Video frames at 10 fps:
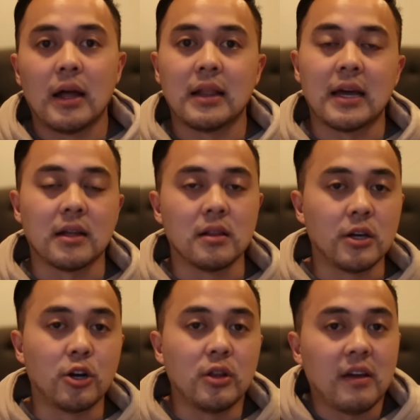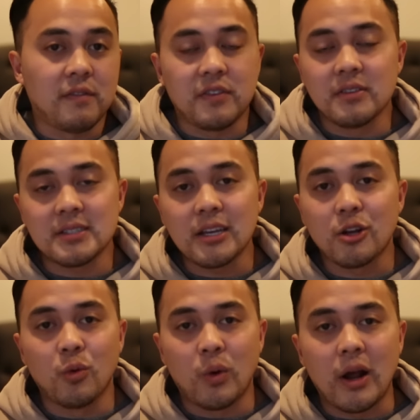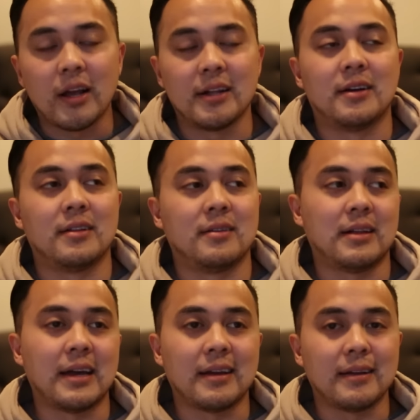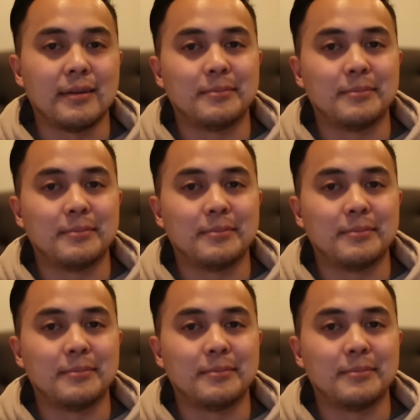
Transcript: Like literally, it feels like you're wearing like